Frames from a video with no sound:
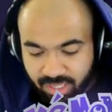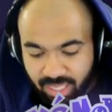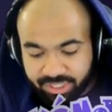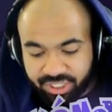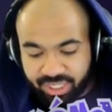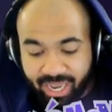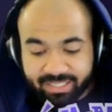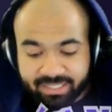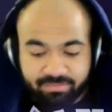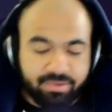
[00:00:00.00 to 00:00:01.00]
Not that she
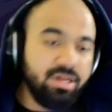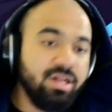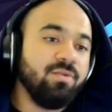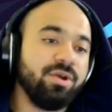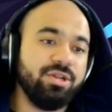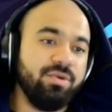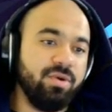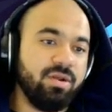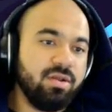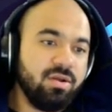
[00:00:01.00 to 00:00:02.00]
hasn't, but we're gonna
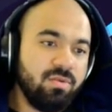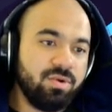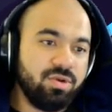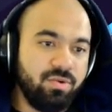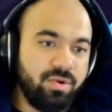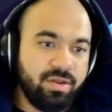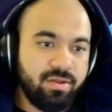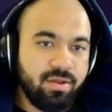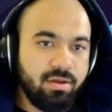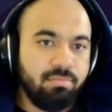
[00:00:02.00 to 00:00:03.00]
do it. We're doing it.
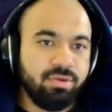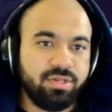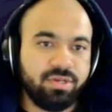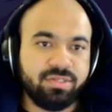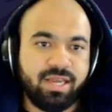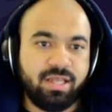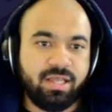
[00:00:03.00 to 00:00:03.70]
Bulldoze the